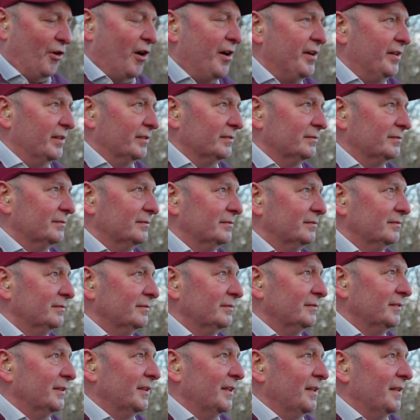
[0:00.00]
right,
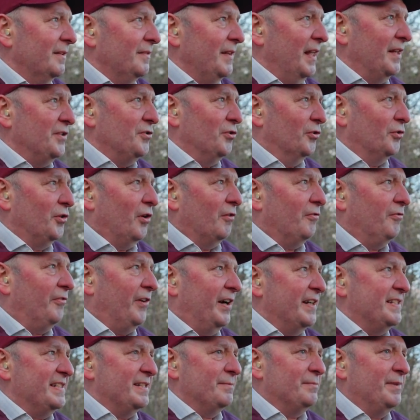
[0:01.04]
then you're not
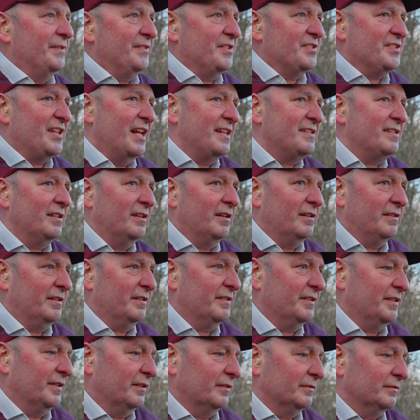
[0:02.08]
fighting with the centre line of
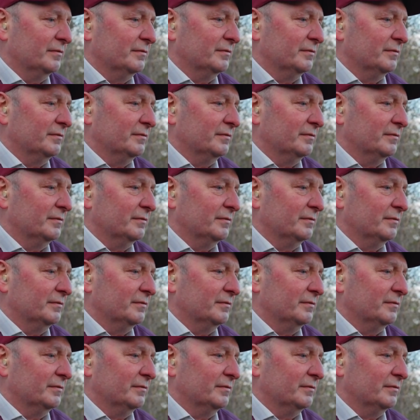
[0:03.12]
the gun.